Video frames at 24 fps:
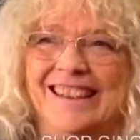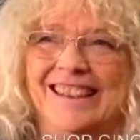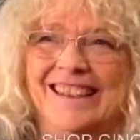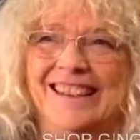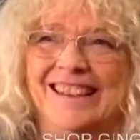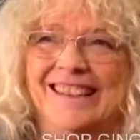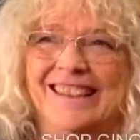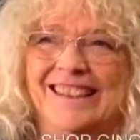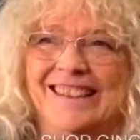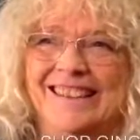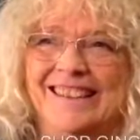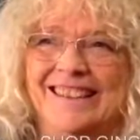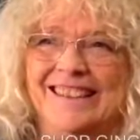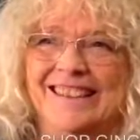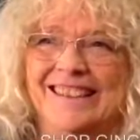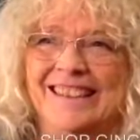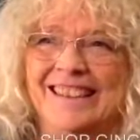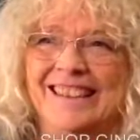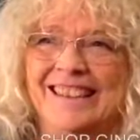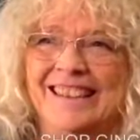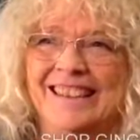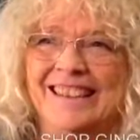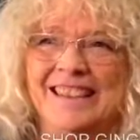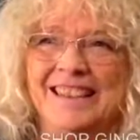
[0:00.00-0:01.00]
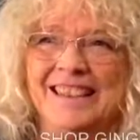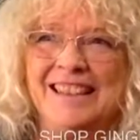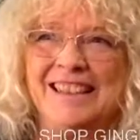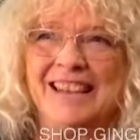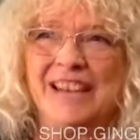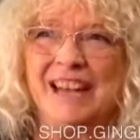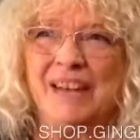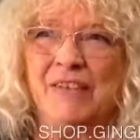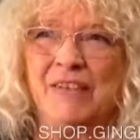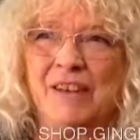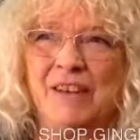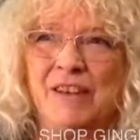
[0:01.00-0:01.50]
oh, and I didn't
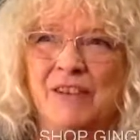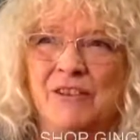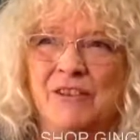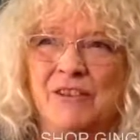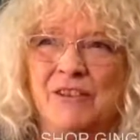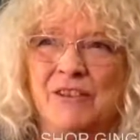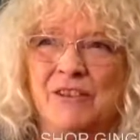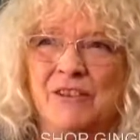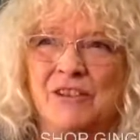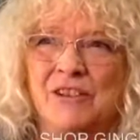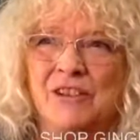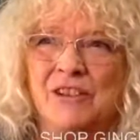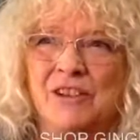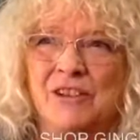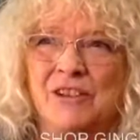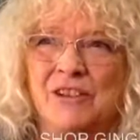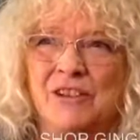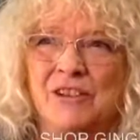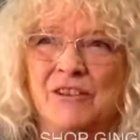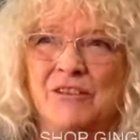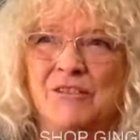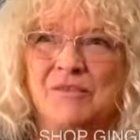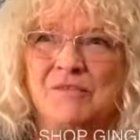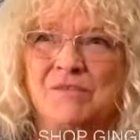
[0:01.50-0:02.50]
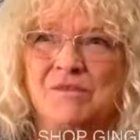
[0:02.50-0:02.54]
have headphones, so